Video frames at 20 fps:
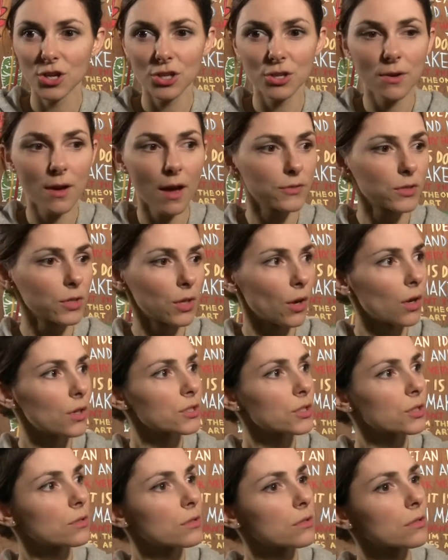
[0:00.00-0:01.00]
You have to
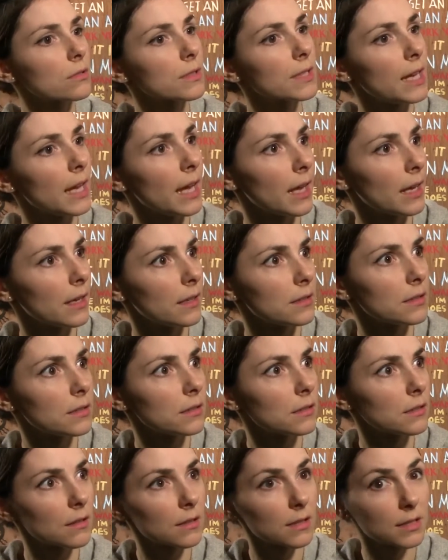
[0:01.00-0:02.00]
also create
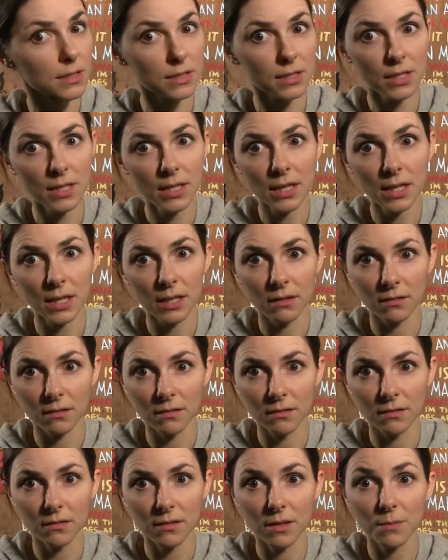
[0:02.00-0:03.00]
the scene,